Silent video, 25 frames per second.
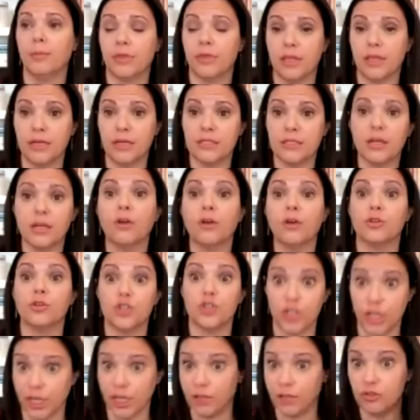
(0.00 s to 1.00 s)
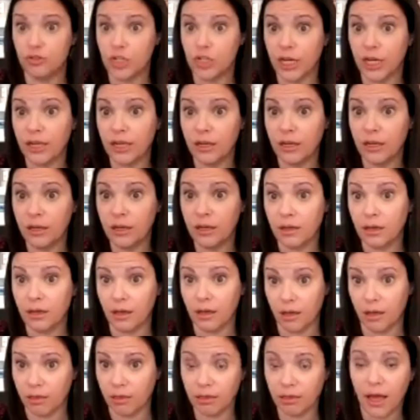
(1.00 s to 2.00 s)
Things are changing
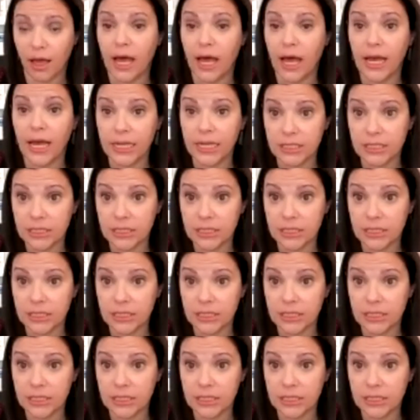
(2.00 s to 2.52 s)
a lot.